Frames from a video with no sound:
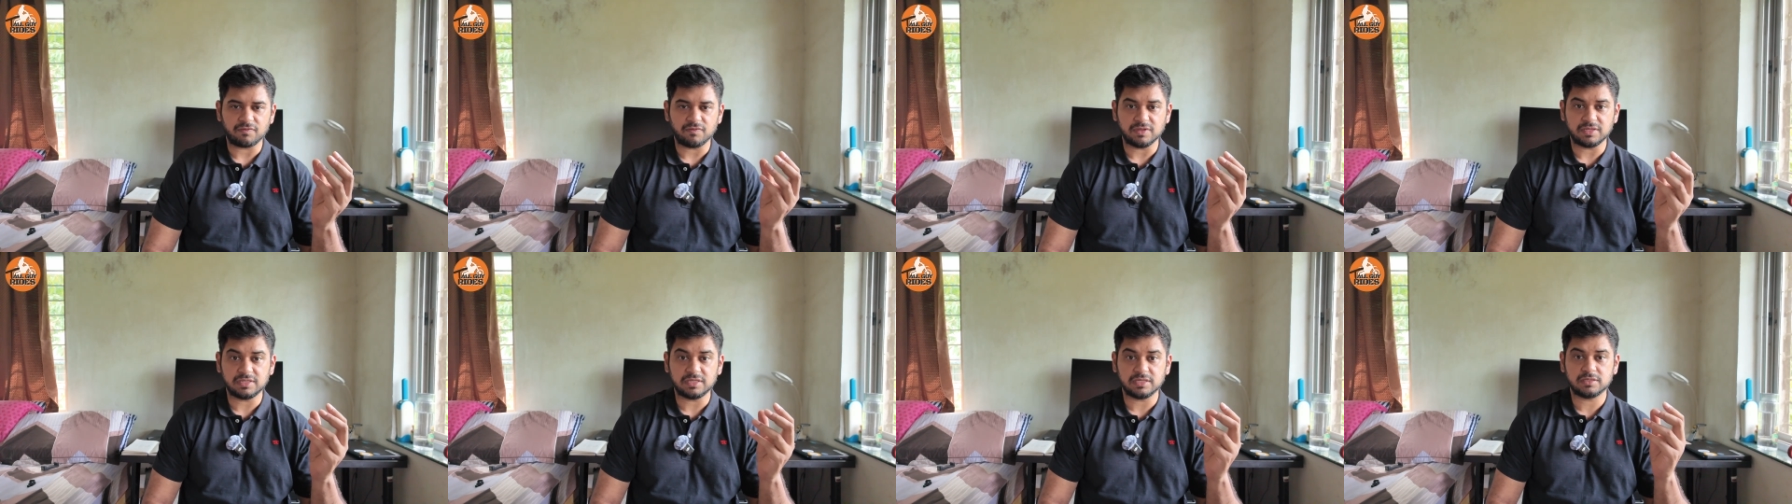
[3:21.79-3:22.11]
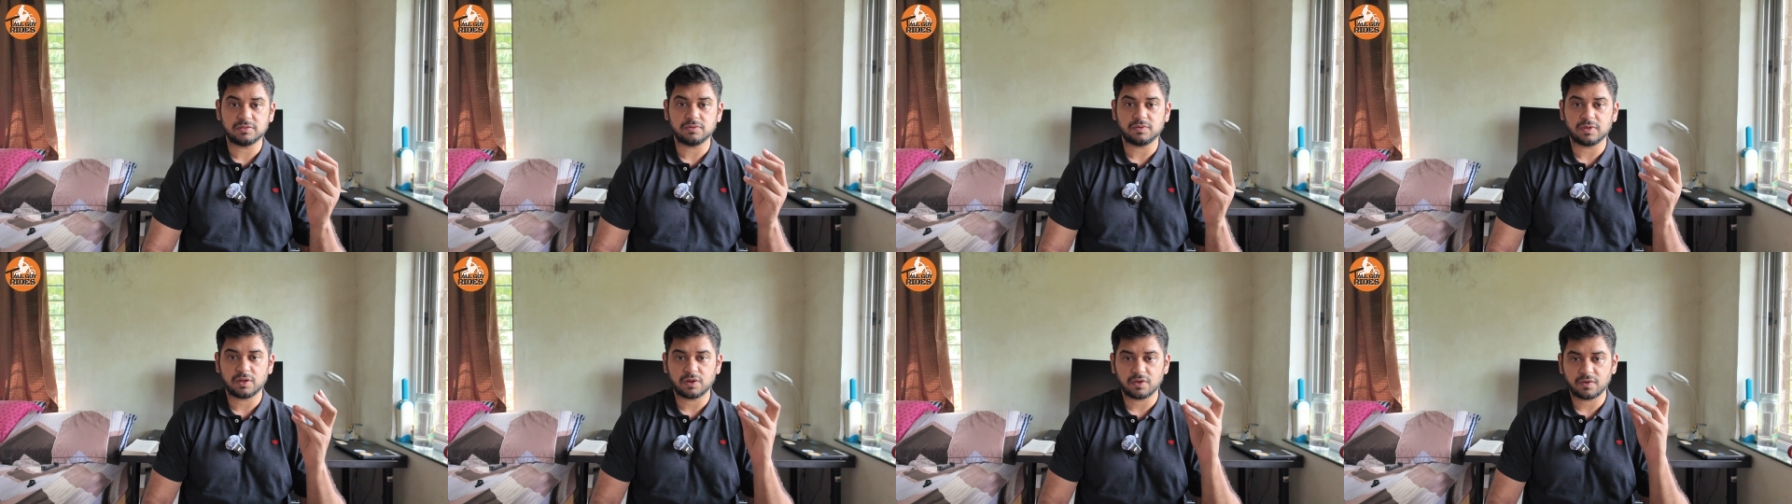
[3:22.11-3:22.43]
which
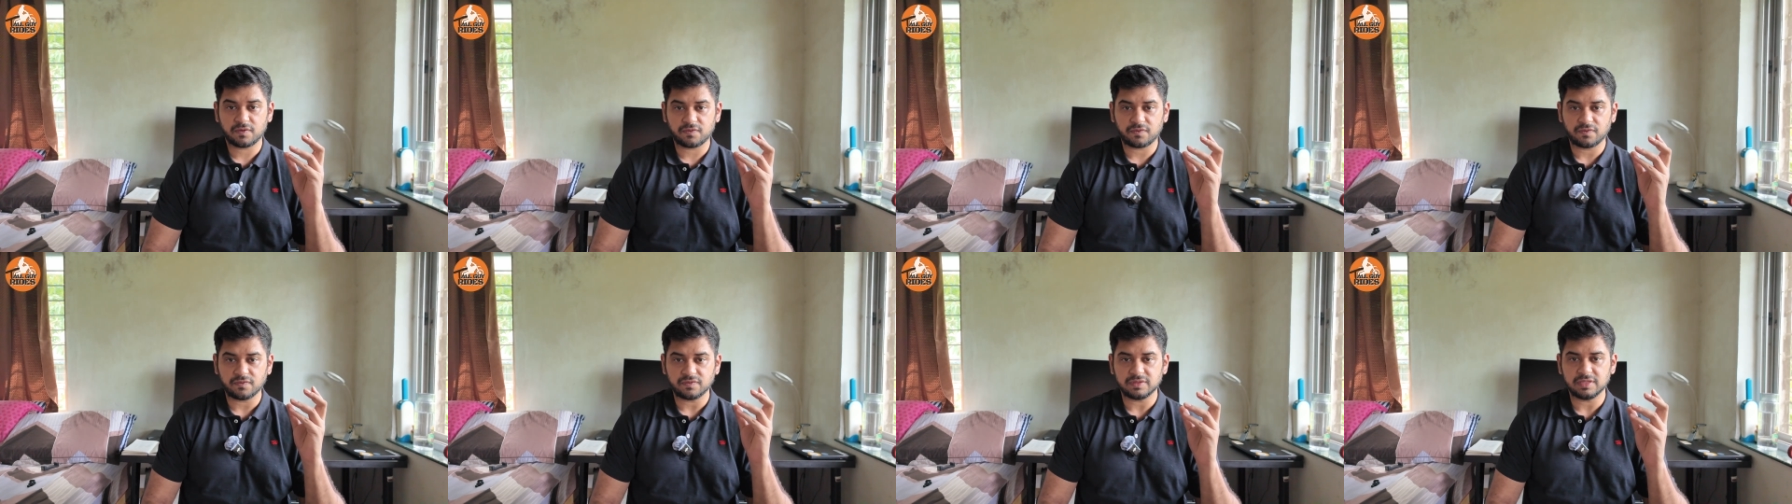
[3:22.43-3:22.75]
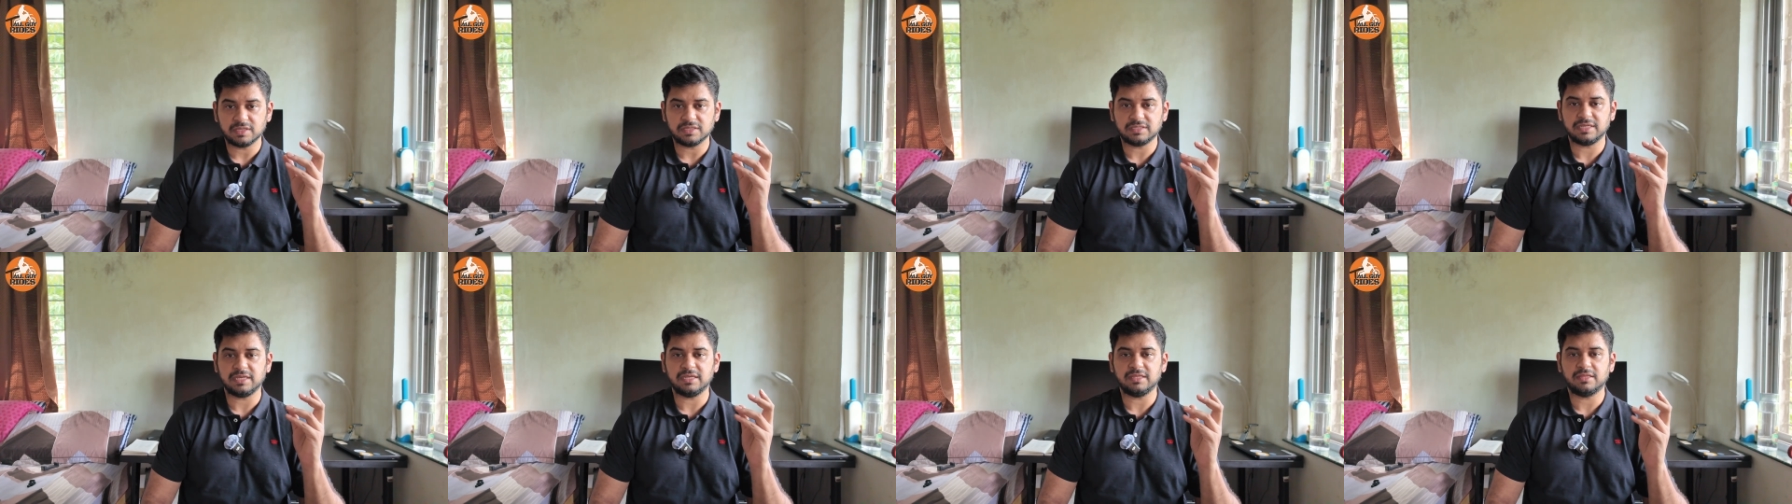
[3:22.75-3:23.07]
is one of
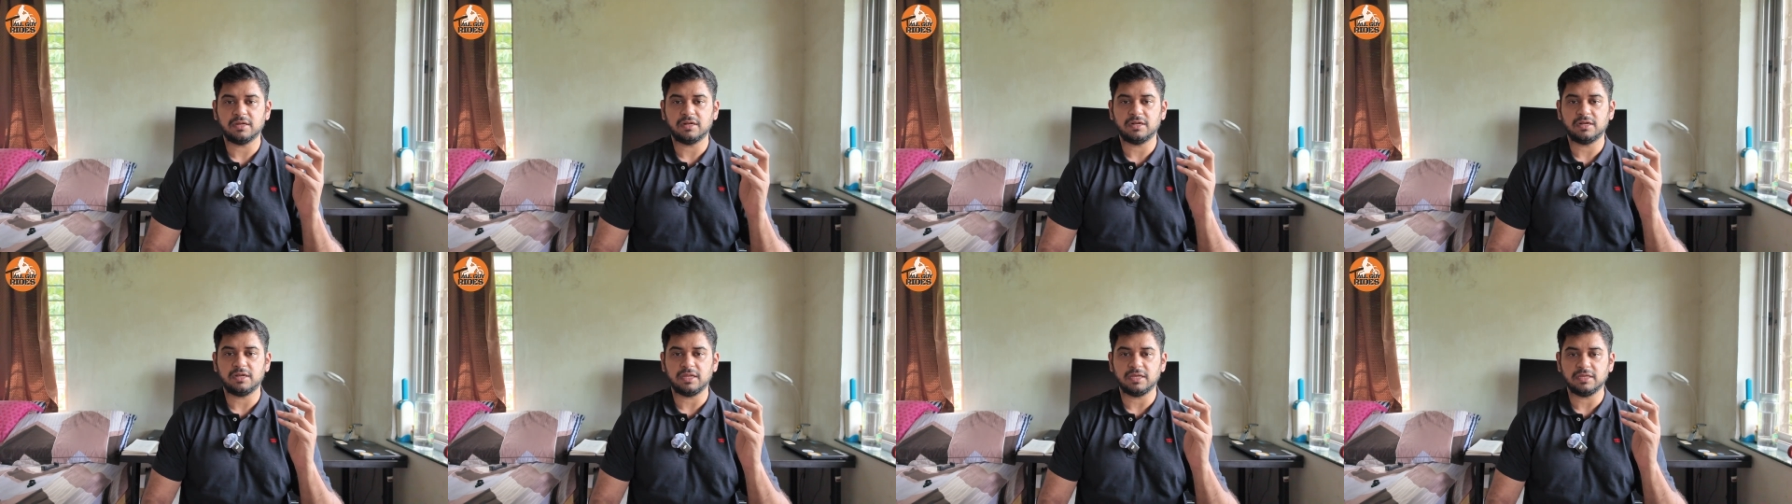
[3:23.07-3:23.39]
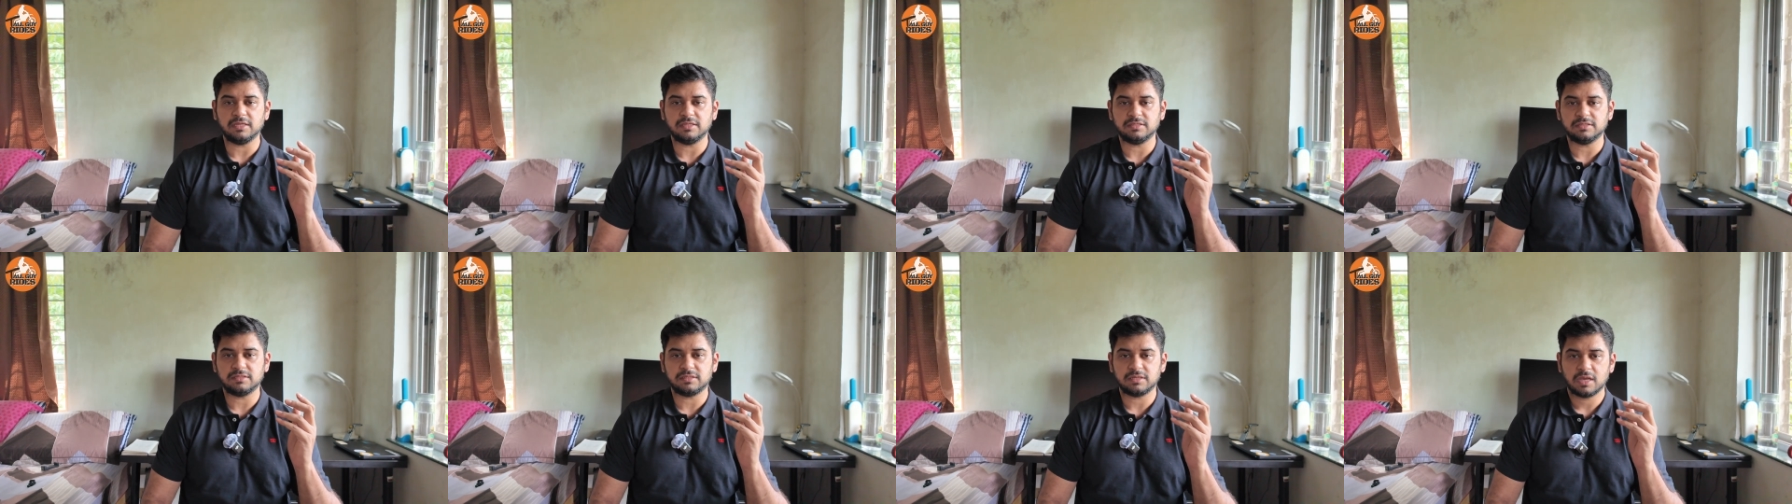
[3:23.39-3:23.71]
the
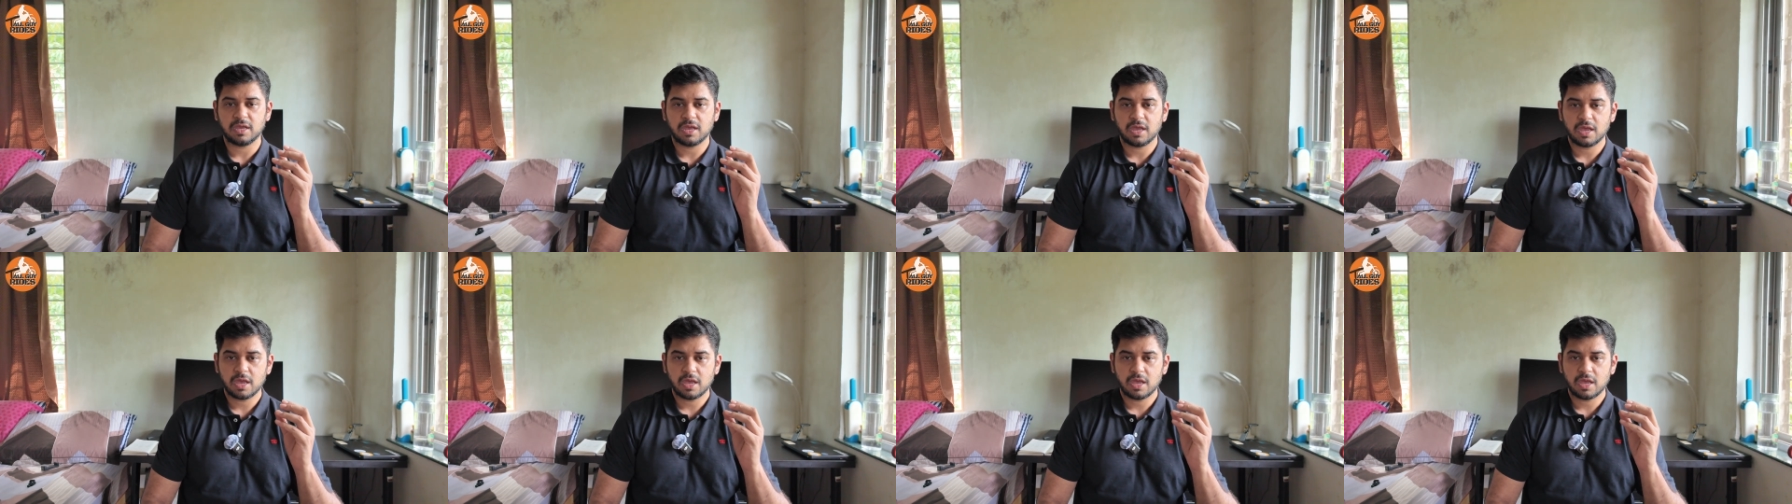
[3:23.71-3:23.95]
C30's